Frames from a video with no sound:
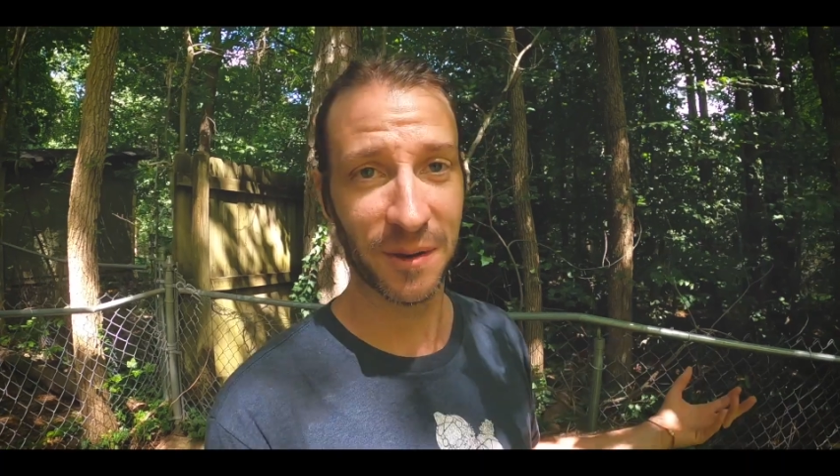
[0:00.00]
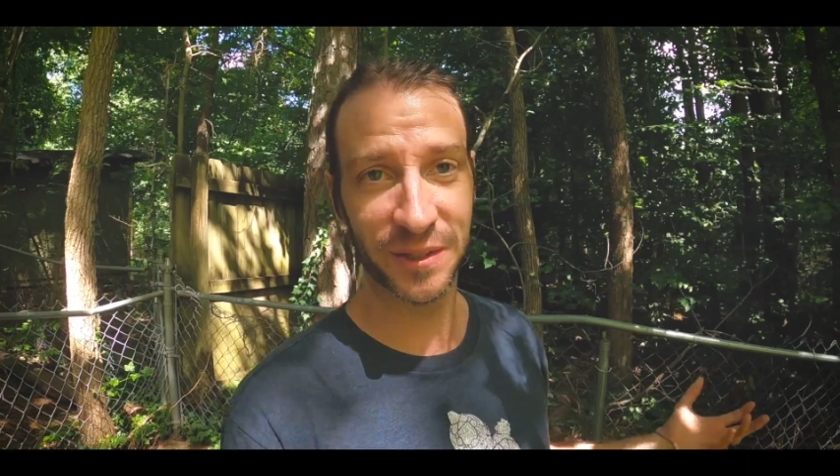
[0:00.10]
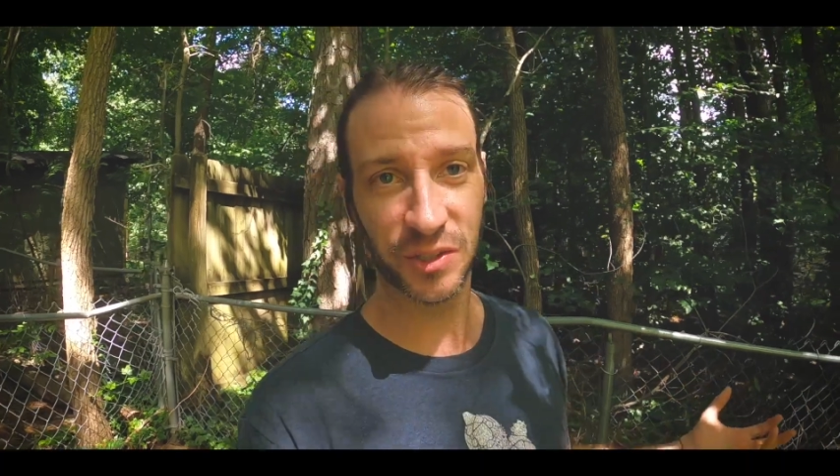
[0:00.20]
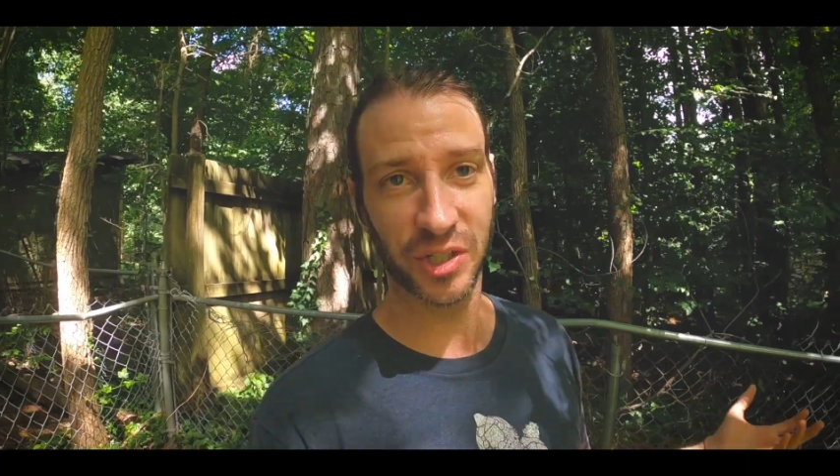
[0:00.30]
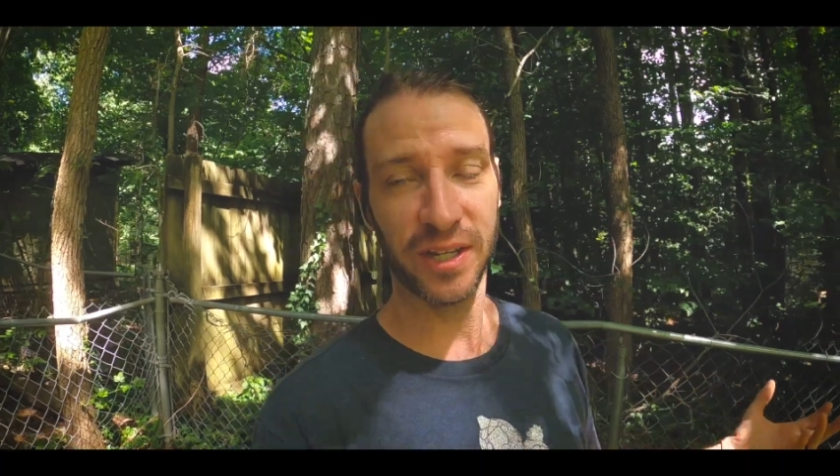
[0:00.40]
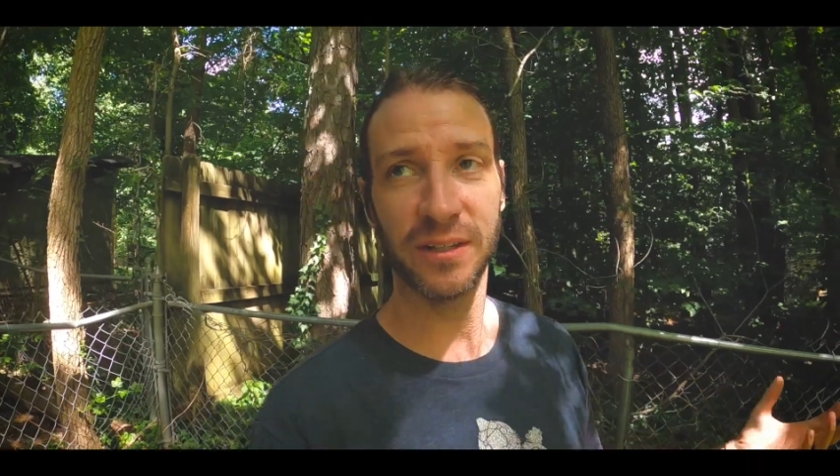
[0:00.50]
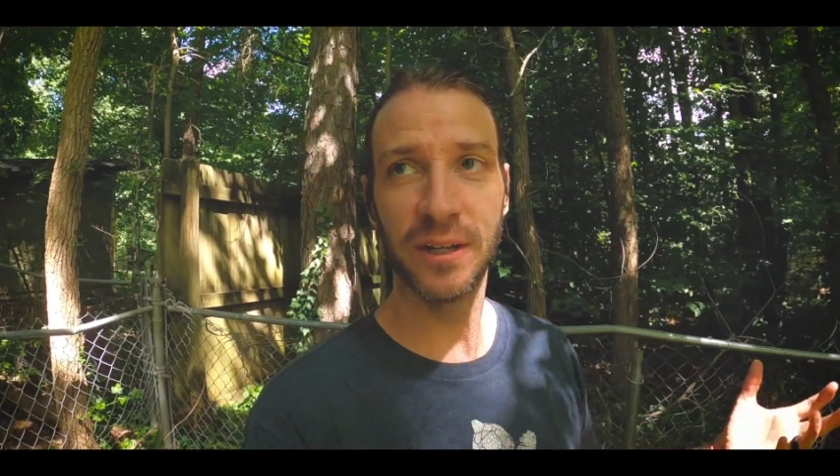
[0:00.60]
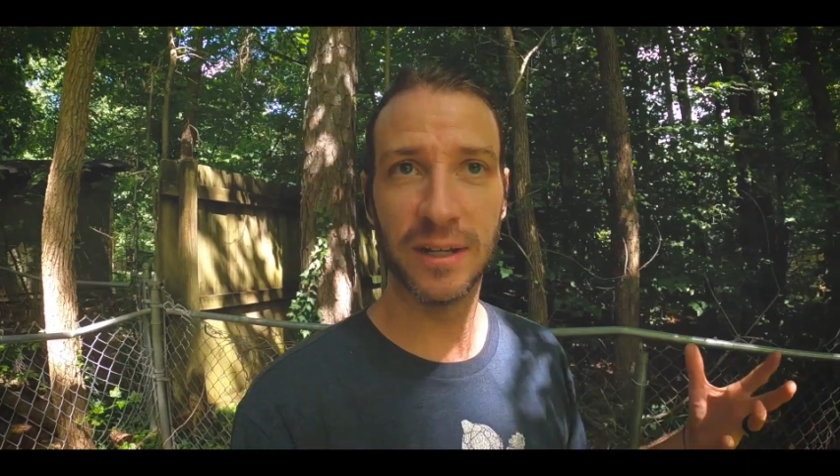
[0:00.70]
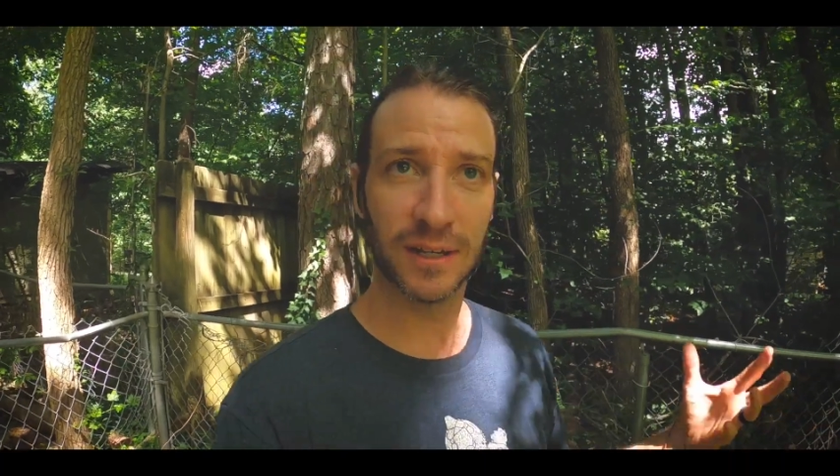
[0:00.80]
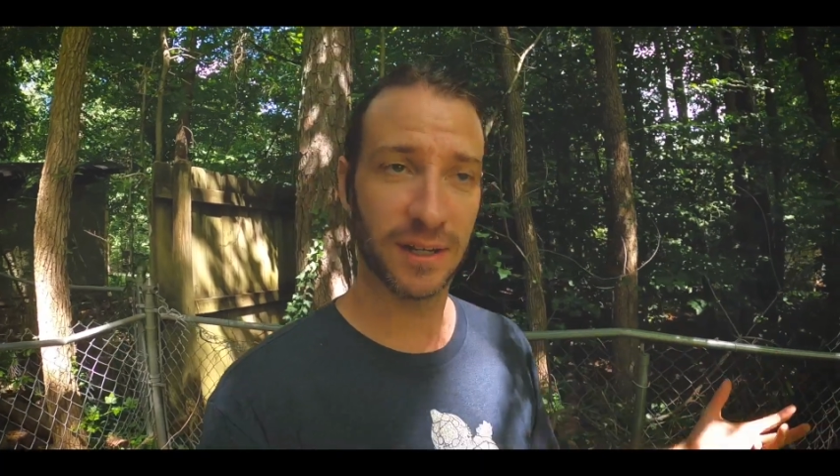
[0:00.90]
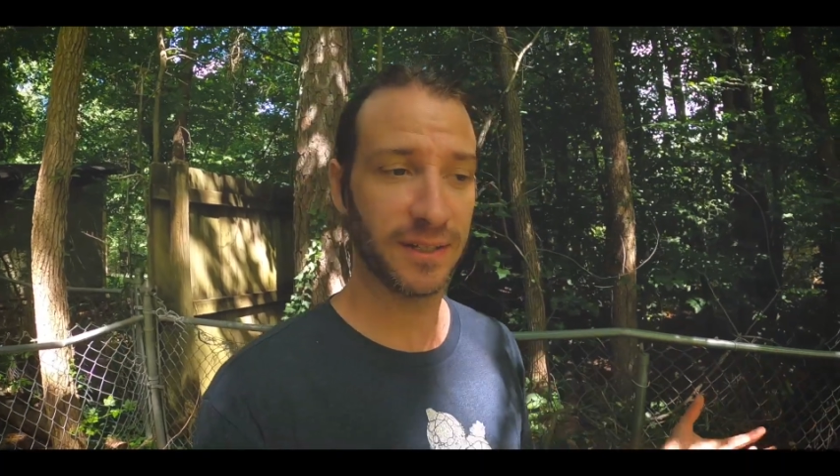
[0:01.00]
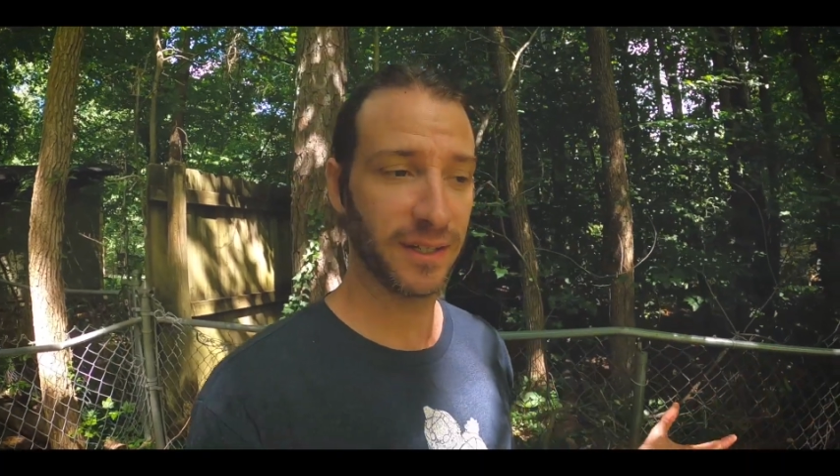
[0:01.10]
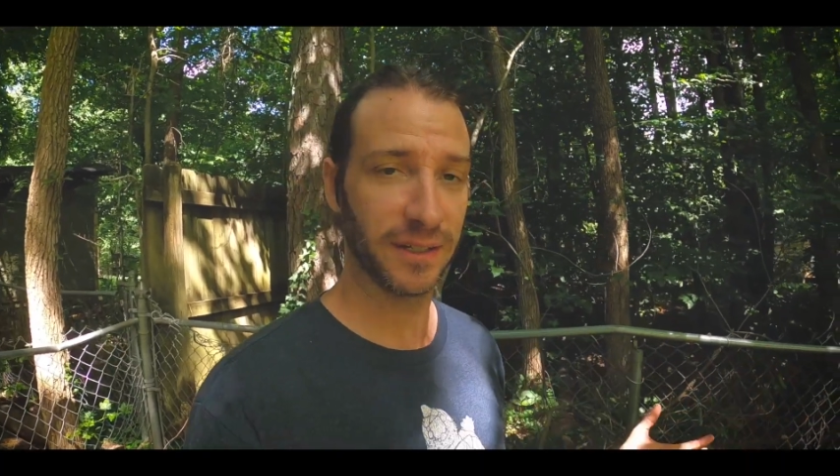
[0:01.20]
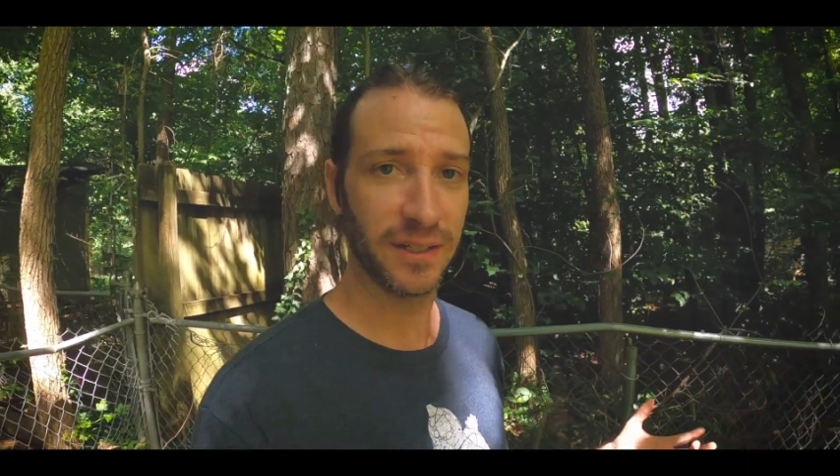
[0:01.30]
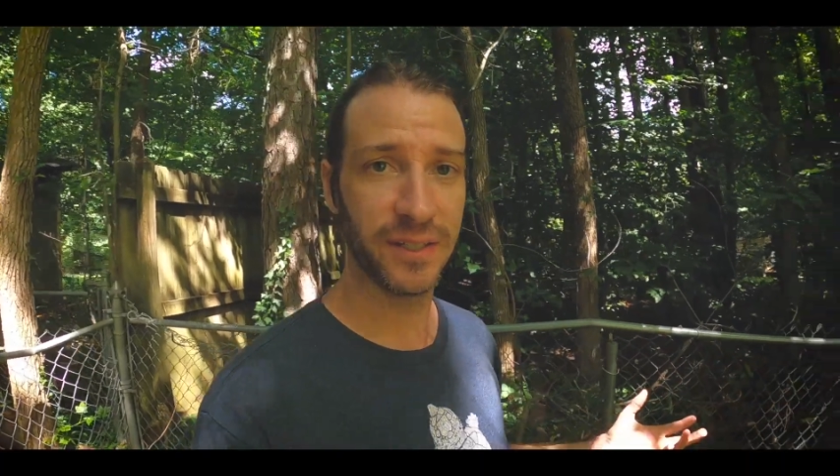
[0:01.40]
I'm in the shade, kind of
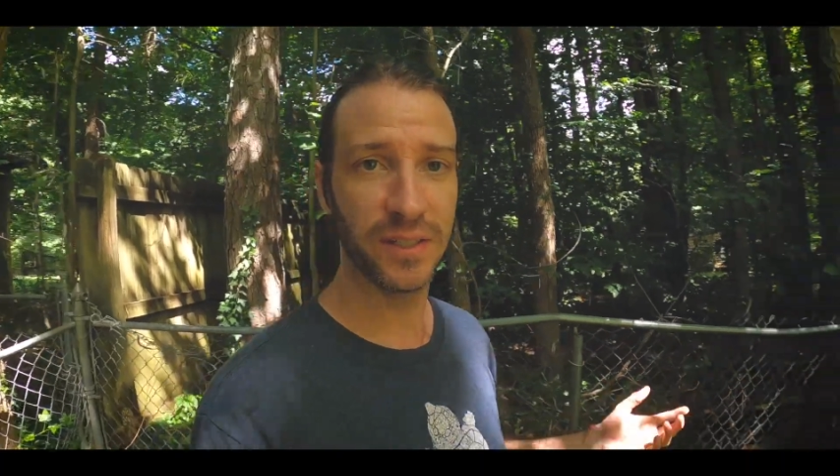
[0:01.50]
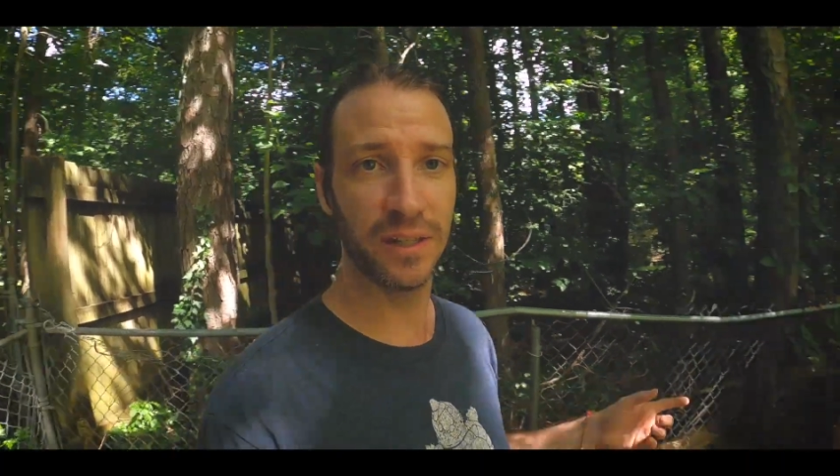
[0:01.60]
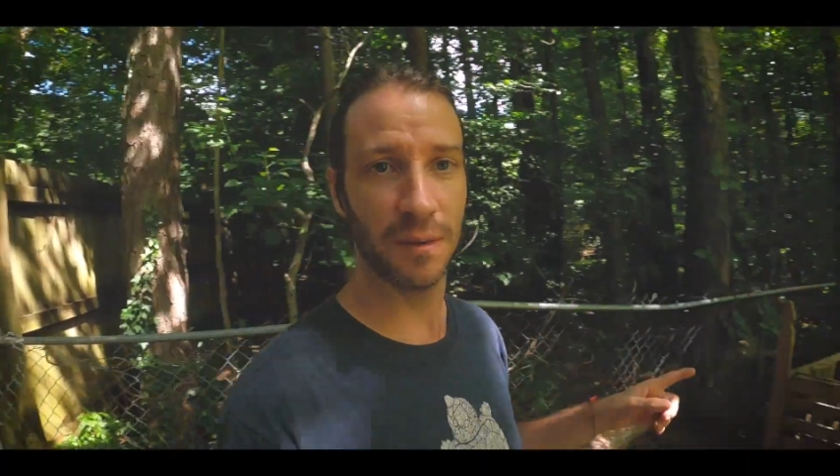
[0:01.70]
taking it easy.